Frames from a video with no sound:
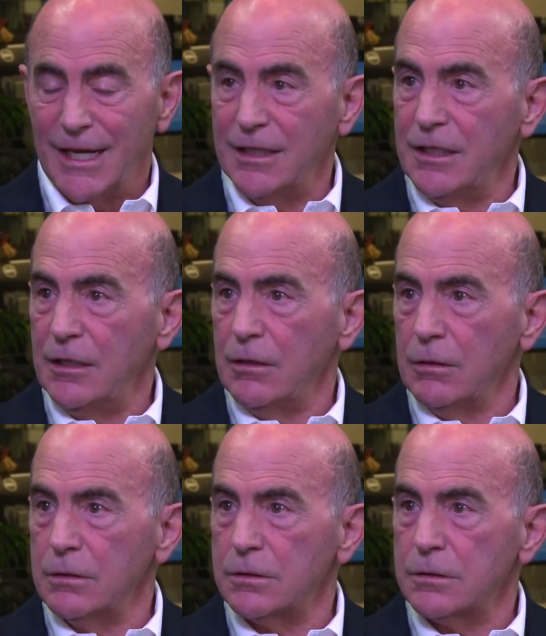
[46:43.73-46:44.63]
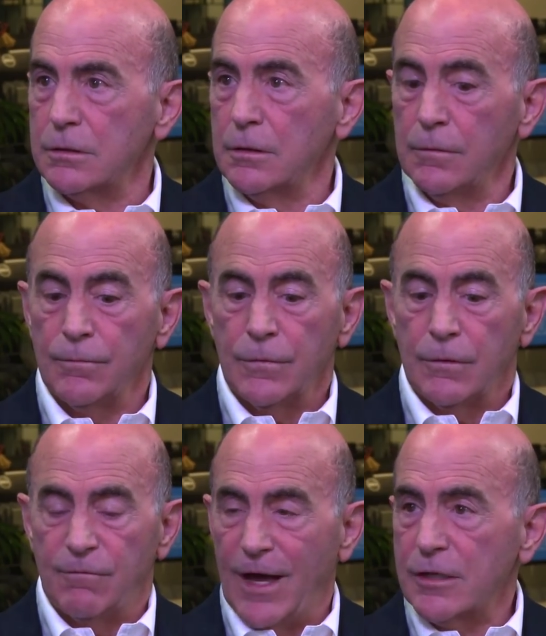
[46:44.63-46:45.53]
10 years,
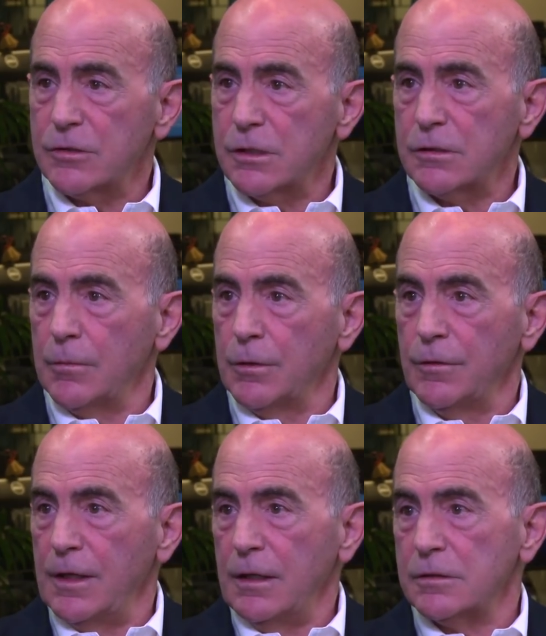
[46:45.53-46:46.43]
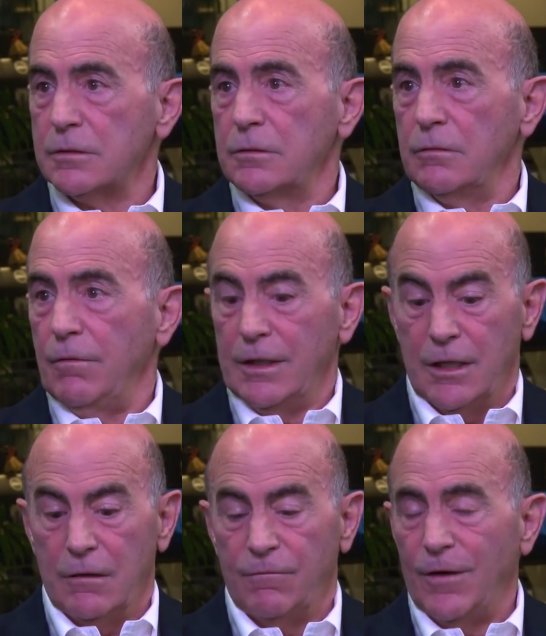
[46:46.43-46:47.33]
facts are stubborn things. You've
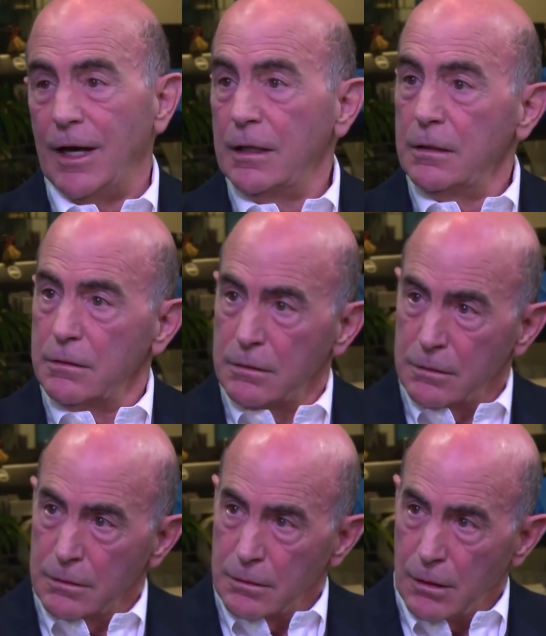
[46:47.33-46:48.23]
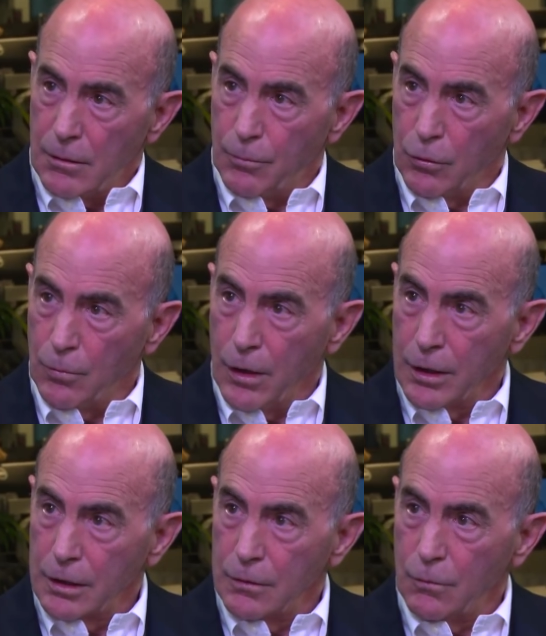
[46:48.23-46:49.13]
identified a bull
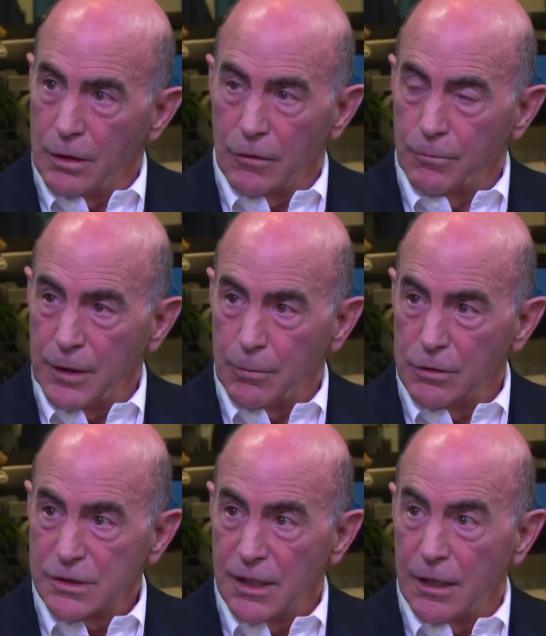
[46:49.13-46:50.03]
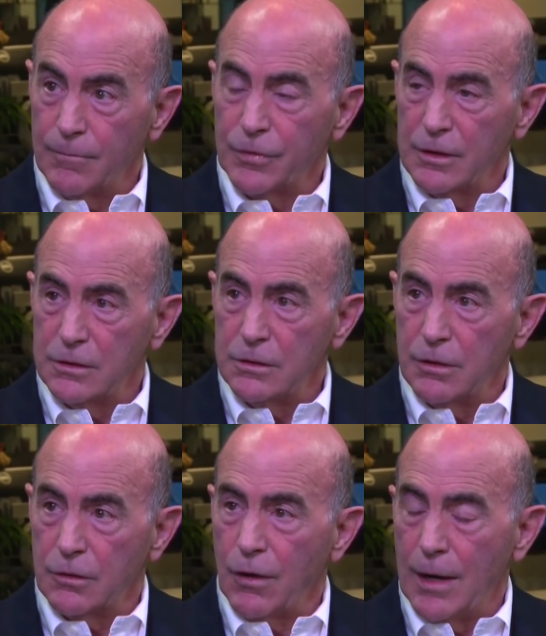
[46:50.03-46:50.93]
market when other people are saying
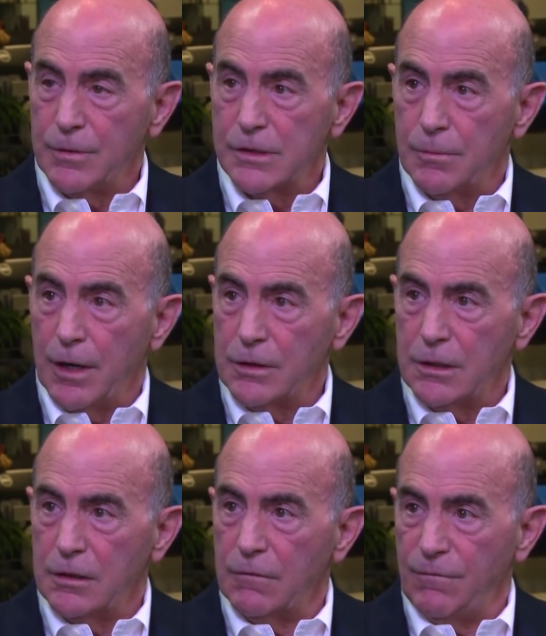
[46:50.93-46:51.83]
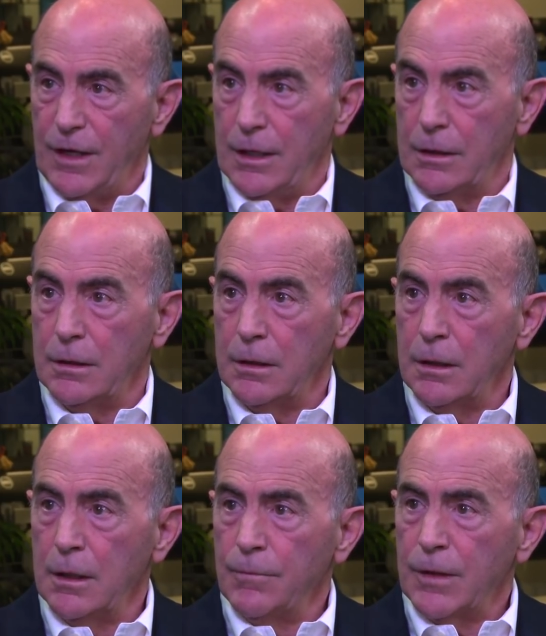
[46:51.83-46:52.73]
the crap is about to hit the fan.
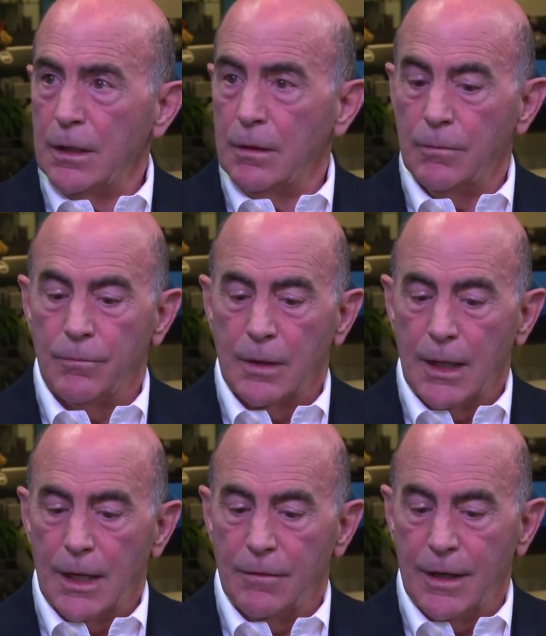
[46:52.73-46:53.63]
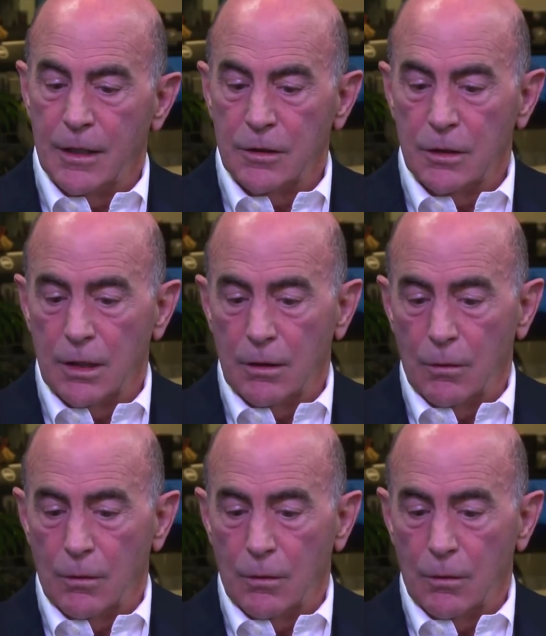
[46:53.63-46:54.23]
Um, and then